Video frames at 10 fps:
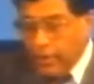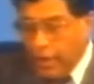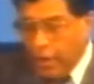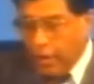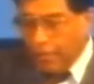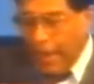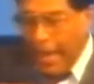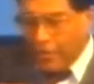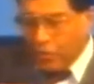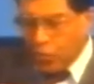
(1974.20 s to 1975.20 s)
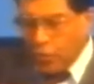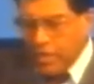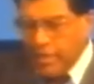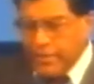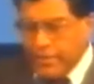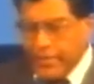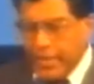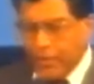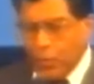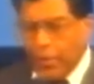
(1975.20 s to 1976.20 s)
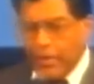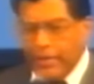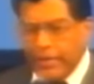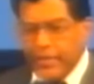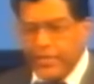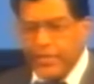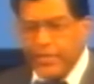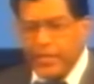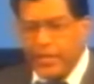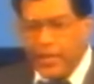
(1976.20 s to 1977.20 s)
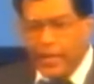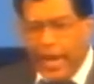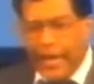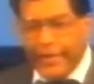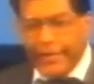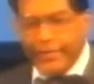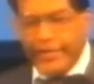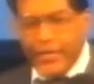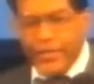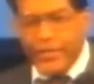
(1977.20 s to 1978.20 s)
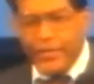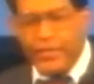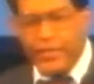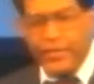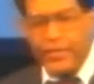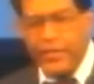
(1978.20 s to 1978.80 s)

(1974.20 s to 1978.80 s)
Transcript: it'll plant trees in the wilderness and in the deserts.